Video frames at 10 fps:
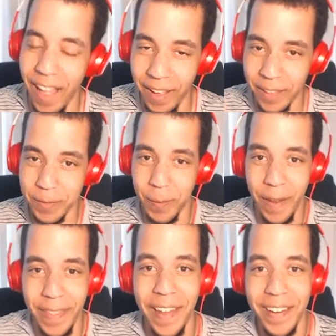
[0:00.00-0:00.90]
I'll
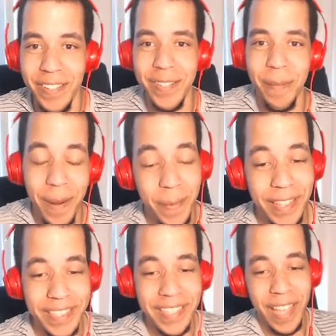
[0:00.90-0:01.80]
explain that in just a minute,
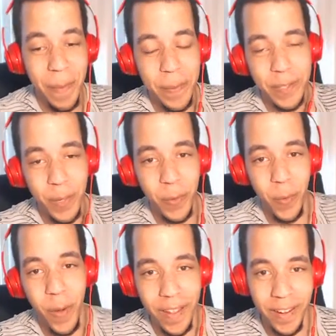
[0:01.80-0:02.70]
but this is episode
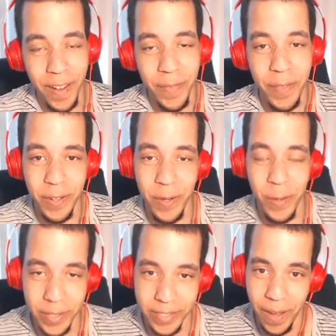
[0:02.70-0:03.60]
one of the
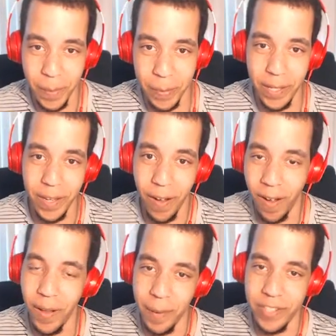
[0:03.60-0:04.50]
newest LP
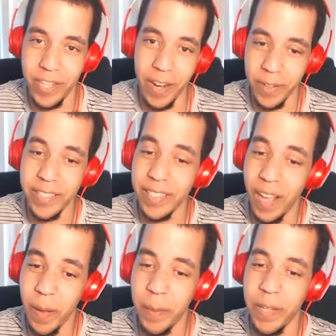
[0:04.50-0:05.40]
on my channel. This
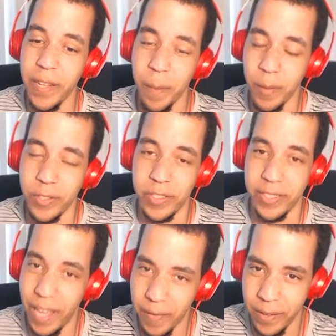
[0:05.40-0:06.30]
is LP number
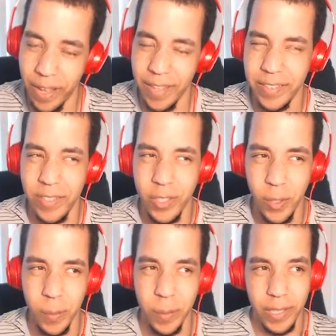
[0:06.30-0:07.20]
seven, I do
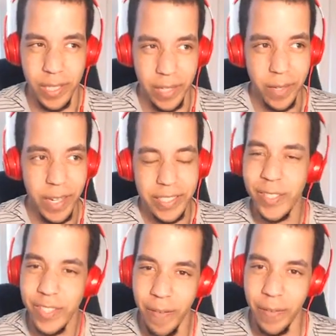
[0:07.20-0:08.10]
believe.
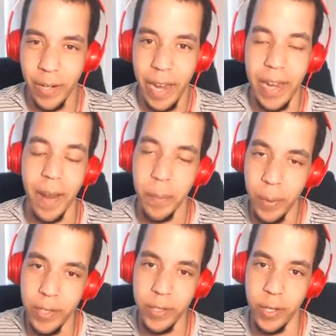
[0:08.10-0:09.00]
Either seven or eight, I'm
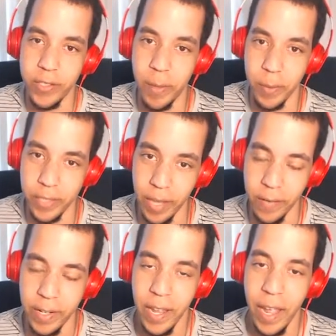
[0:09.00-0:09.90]
pretty sure it's number
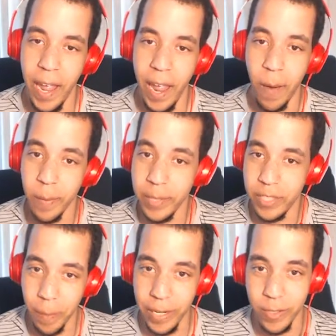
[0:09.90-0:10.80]
seven, and we'll be
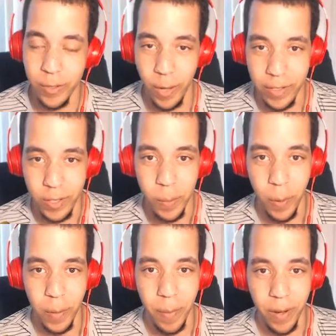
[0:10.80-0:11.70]
jumping in straight
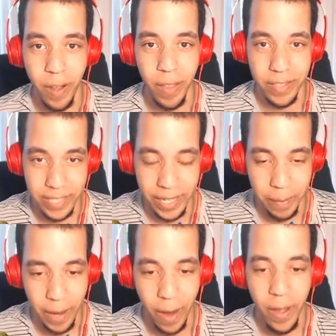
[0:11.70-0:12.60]
to Pokemon
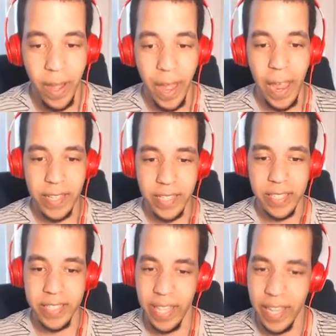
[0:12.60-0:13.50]
Colosseum. Now, as
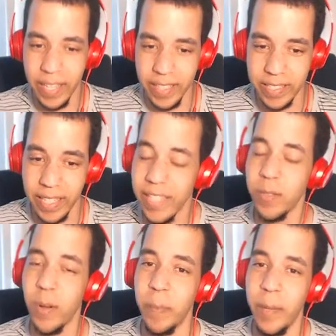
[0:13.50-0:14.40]
I said, this is
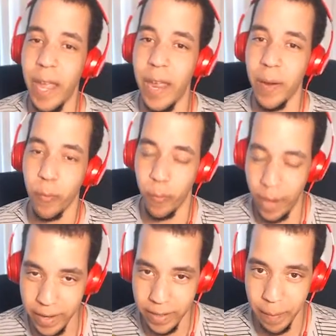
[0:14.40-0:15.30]
going to be a
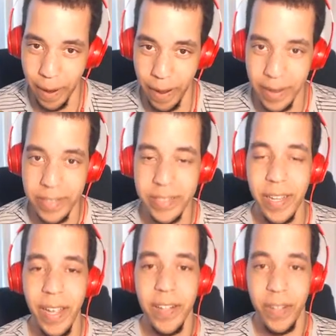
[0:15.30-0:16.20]
randomized
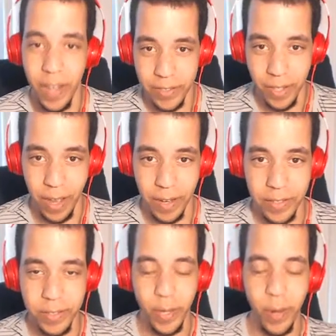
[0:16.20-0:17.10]

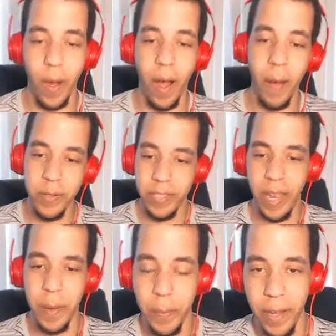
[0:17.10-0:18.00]
Nuzlocke, so obviously
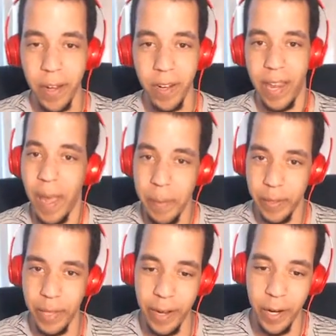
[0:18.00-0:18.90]
I am playing on an
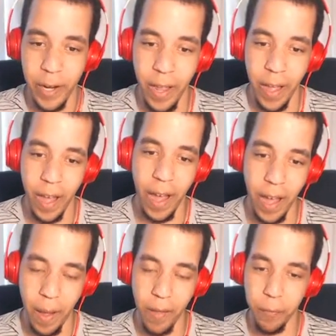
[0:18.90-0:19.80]
emulator.
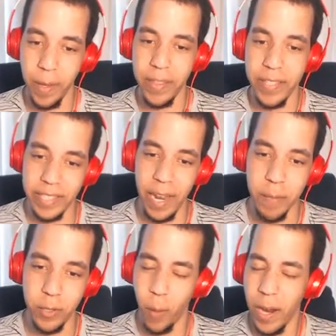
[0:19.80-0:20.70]
Uh, I've played this
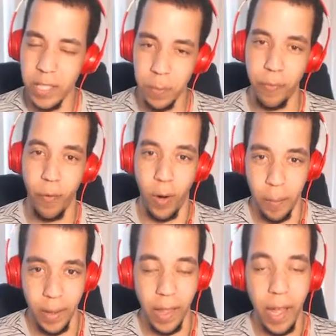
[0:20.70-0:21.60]
game twice before
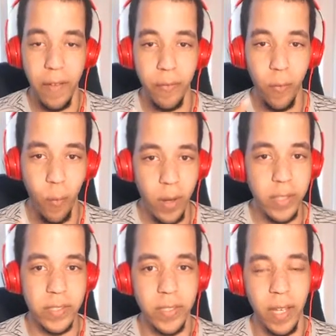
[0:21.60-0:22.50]
in my life.
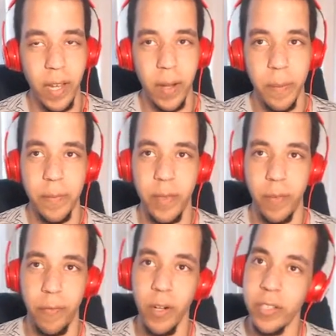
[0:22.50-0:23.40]
Once, um,
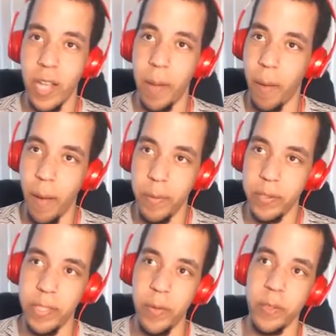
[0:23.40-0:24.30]
the first time
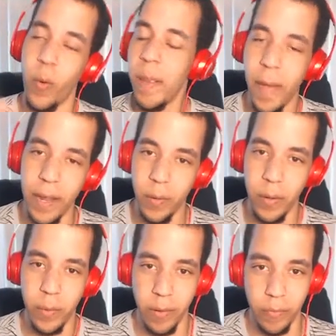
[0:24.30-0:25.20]
obviously was way back
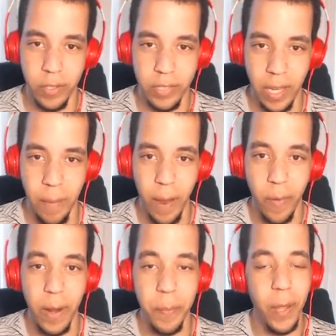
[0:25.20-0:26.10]
when when it first came
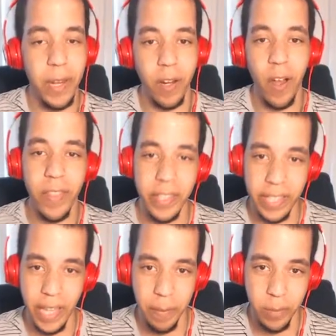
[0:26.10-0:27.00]
out when I played it on the
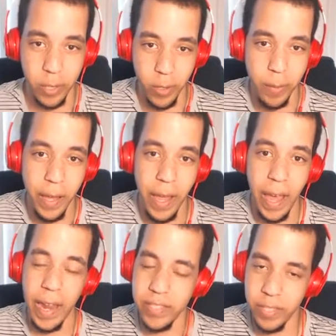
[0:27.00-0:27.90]
GameCube.
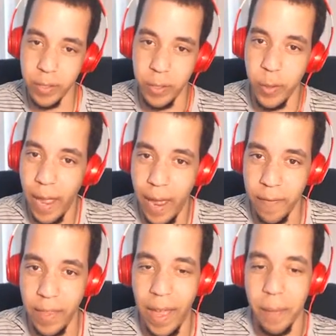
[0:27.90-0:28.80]
I still do
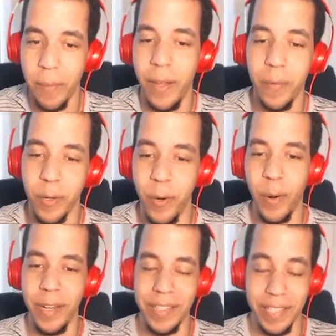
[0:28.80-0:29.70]
have that, but
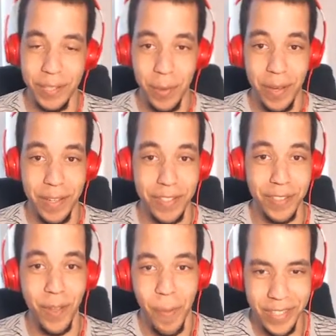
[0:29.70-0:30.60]
recording it this way is
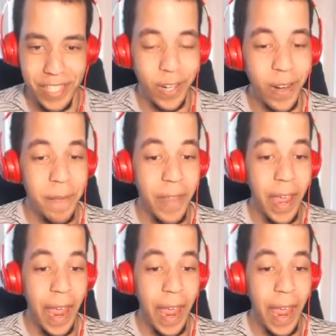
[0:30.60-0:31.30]
so much easier.